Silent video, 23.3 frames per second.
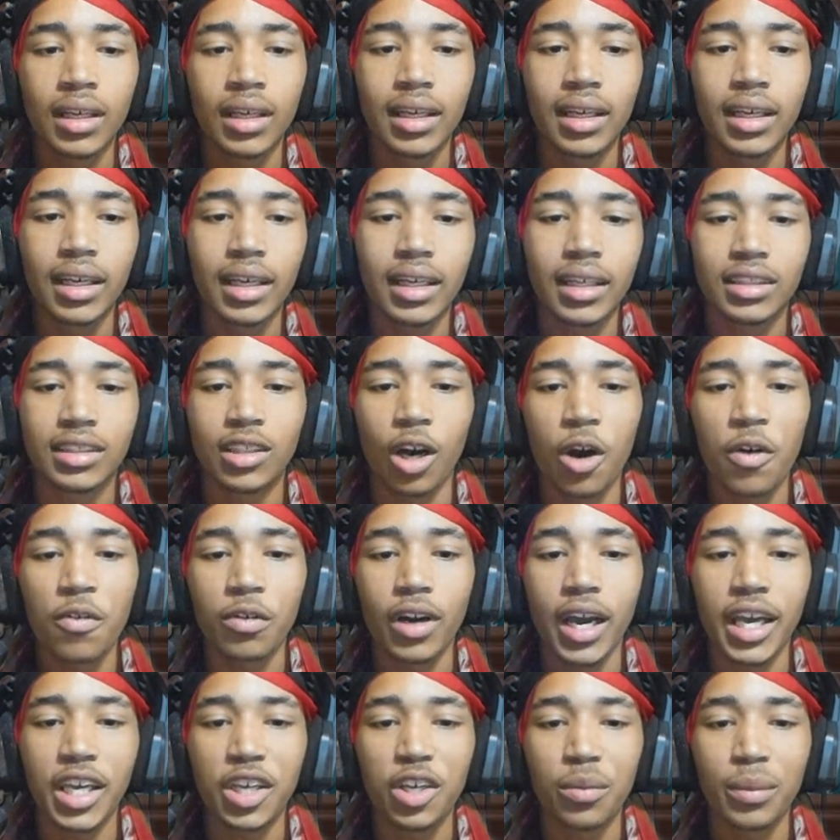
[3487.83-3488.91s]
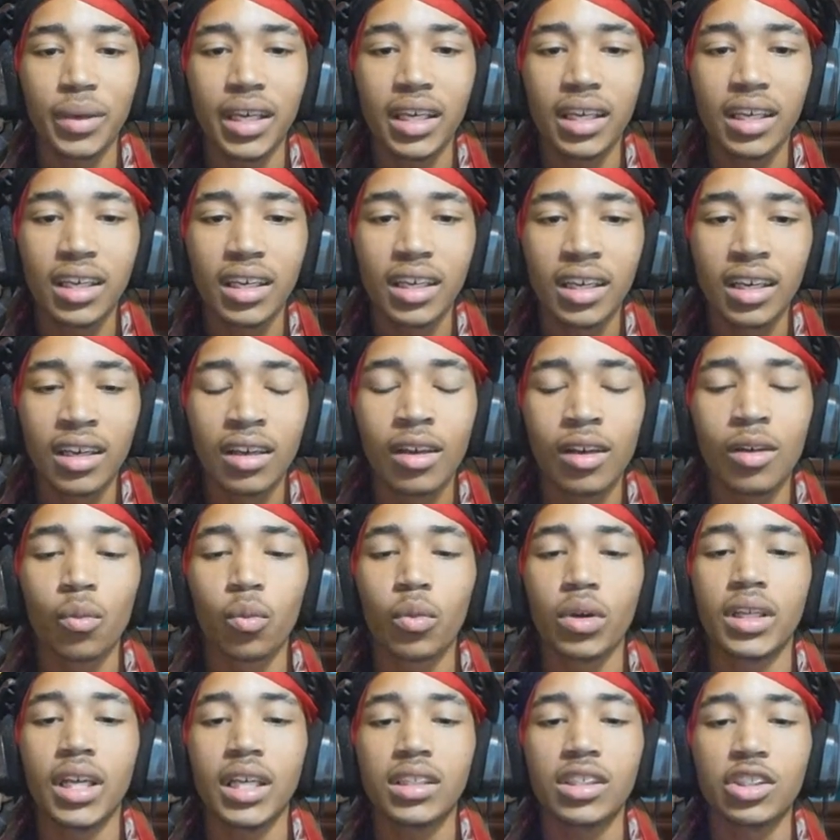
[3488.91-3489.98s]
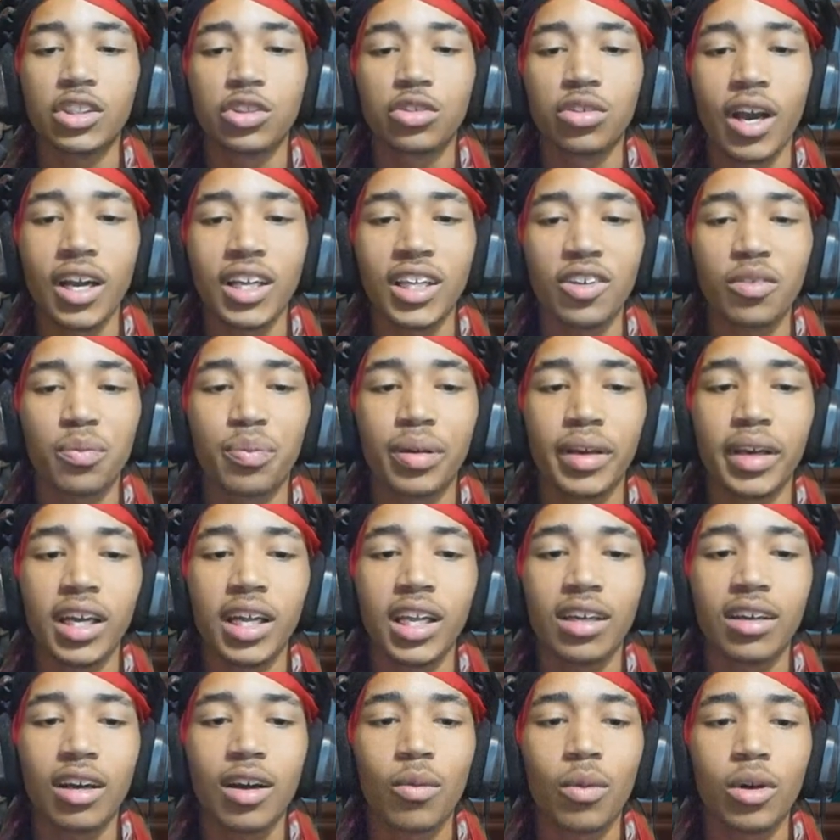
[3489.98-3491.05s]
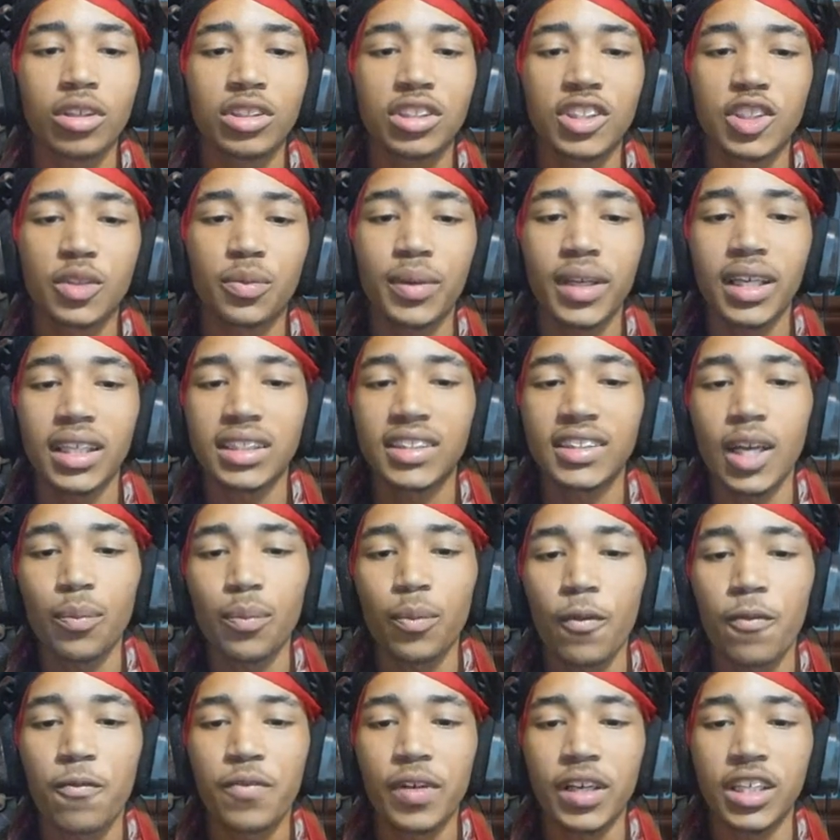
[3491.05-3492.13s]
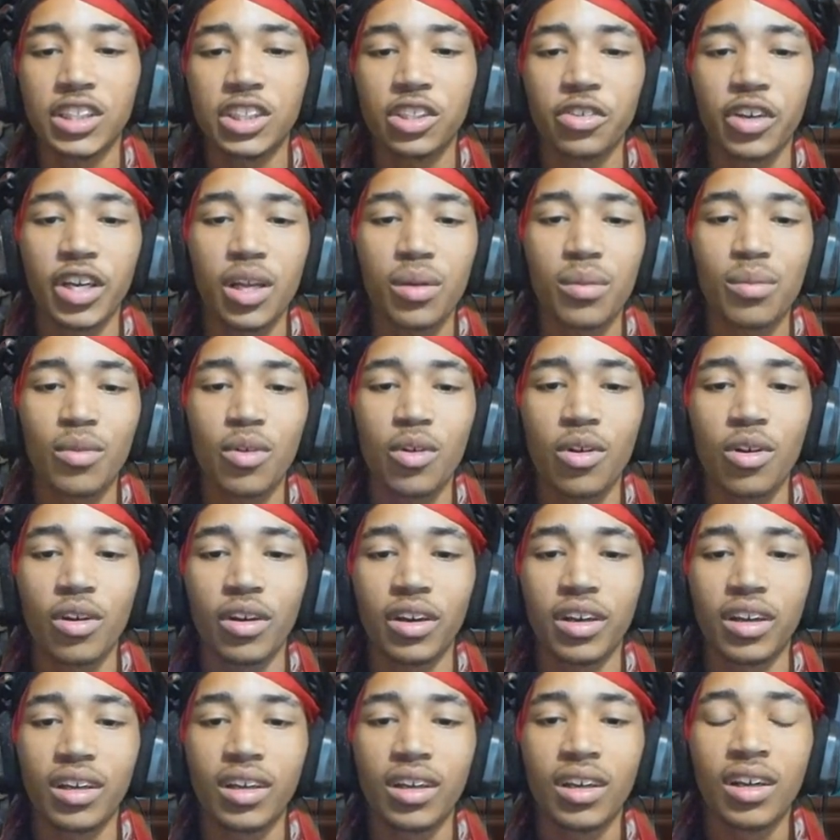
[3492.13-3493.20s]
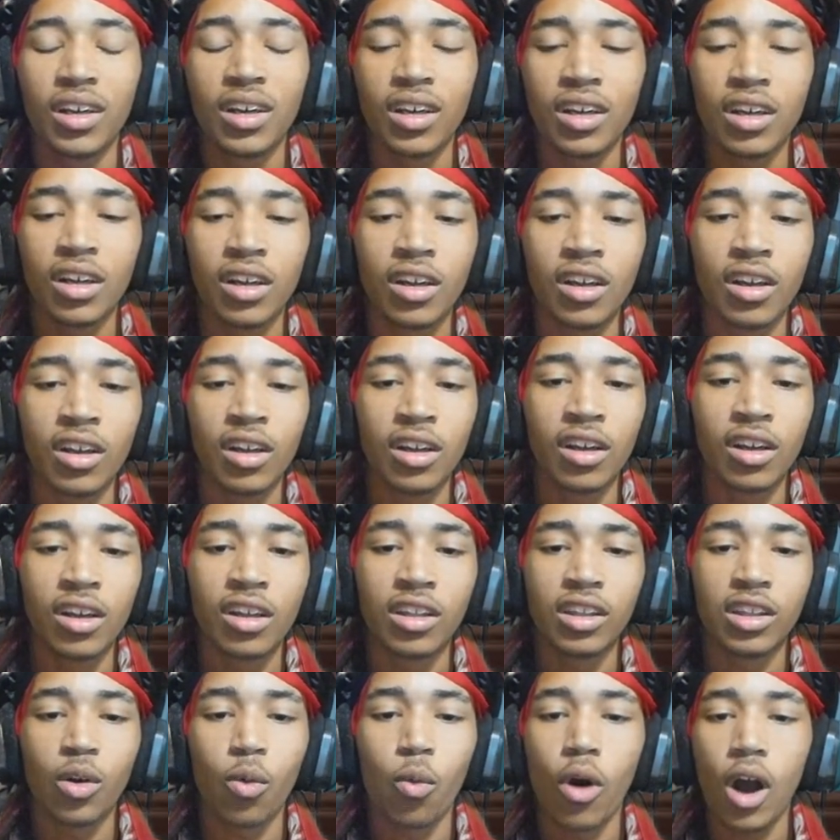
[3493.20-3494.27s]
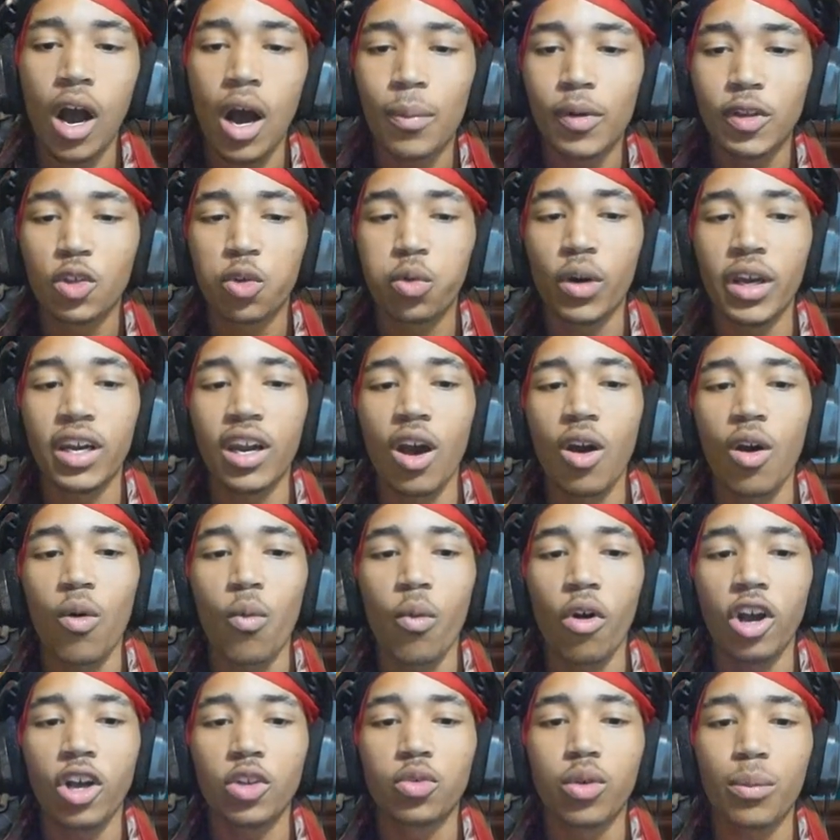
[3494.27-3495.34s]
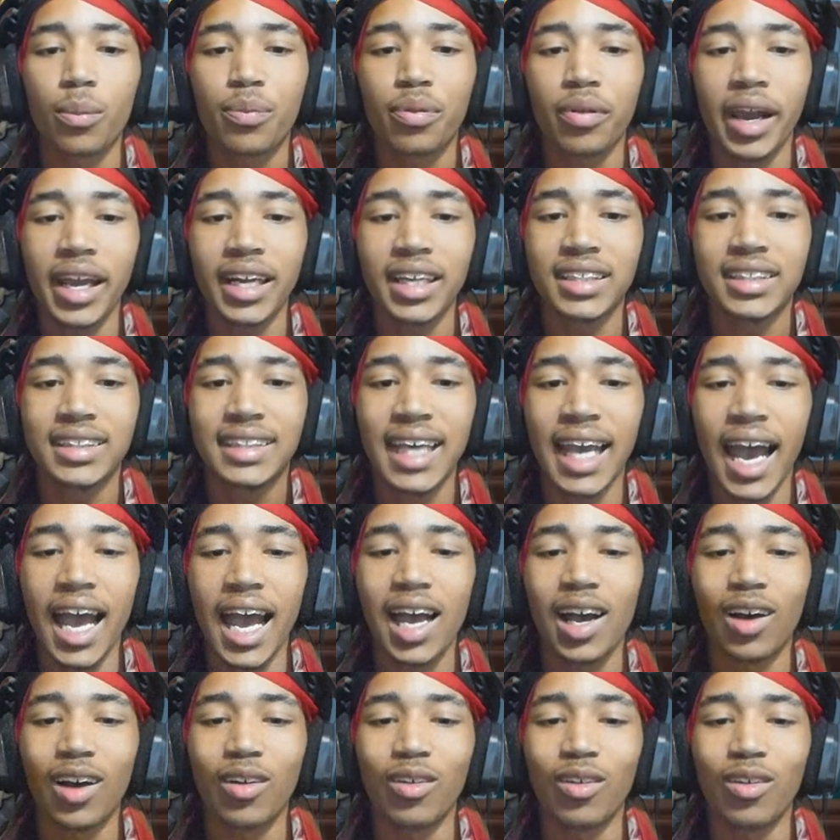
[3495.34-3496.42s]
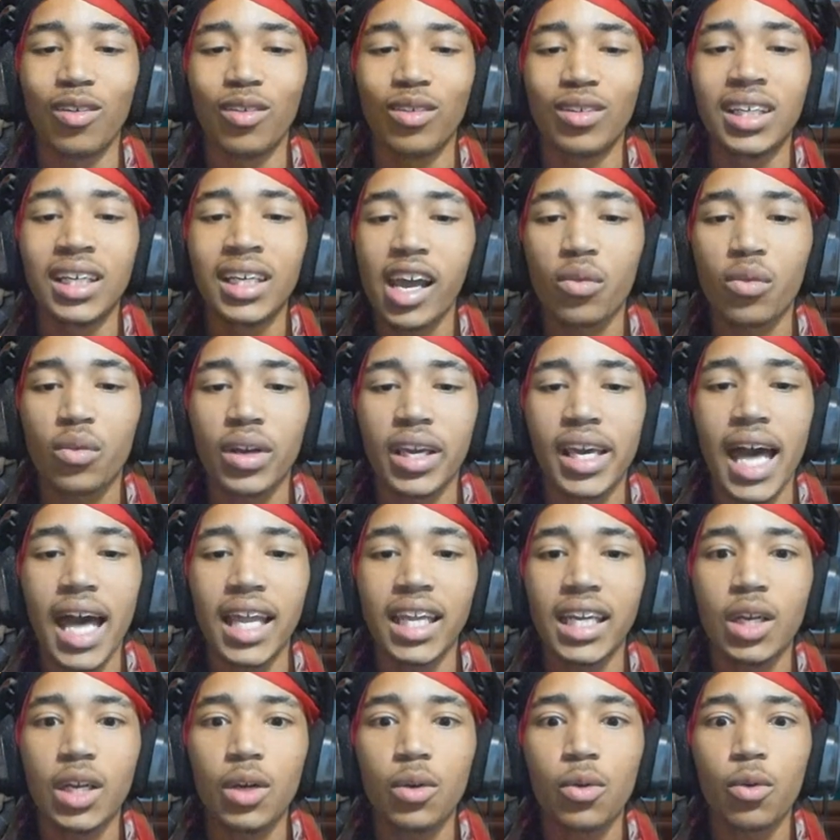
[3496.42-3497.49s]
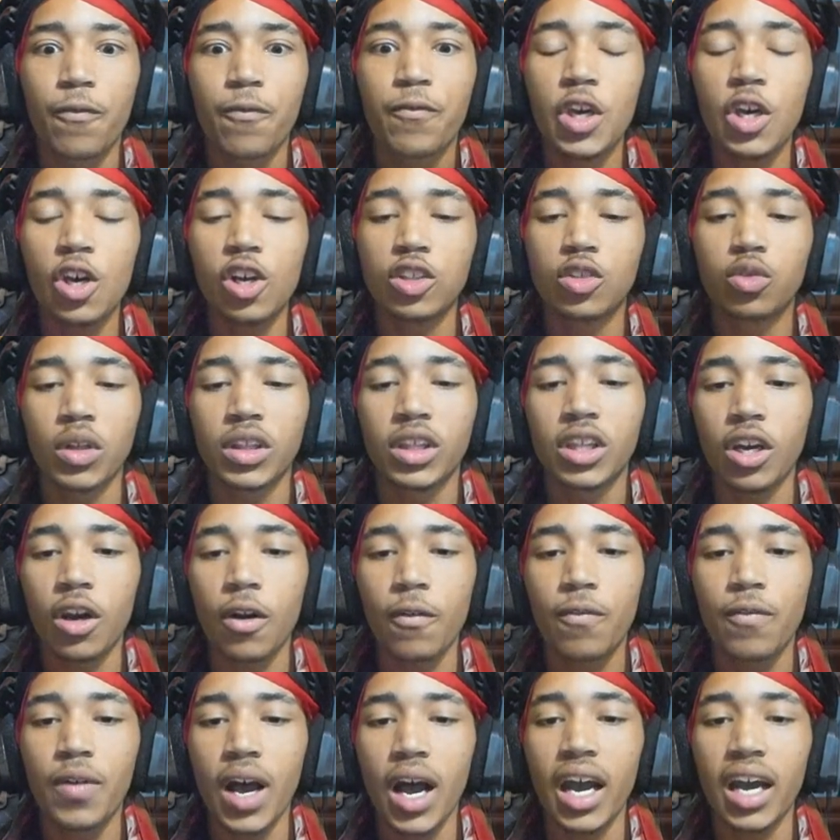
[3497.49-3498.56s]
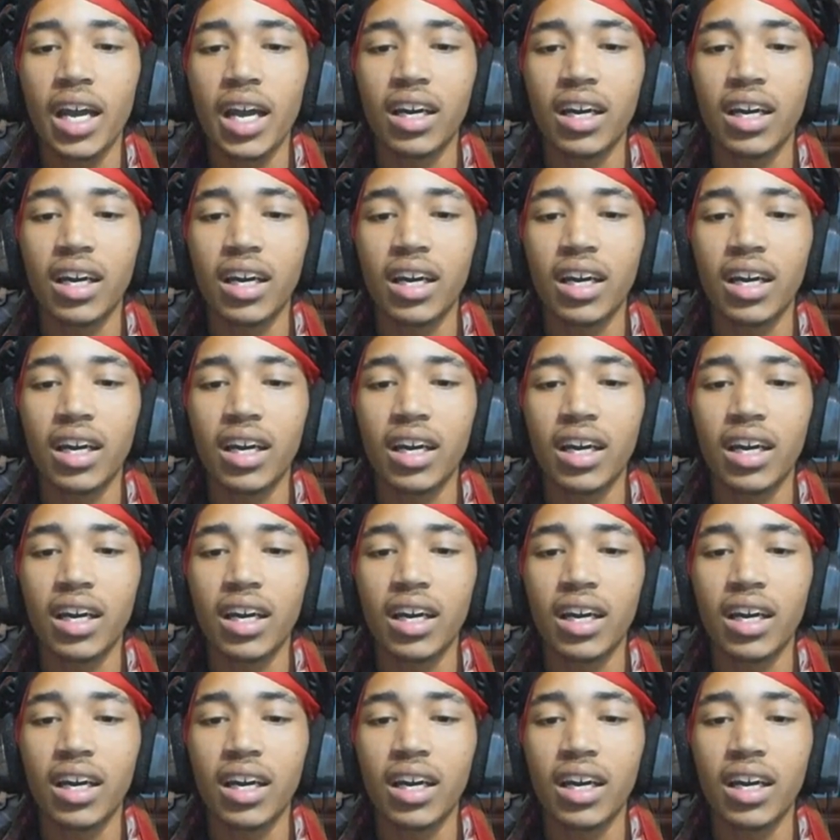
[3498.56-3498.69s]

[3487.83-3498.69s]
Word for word: It's over, Ayumi. With this destructive pillar, it won't just be a simple fissure anymore. The wall between our worlds will break down, and reality will fuse with the nirvana.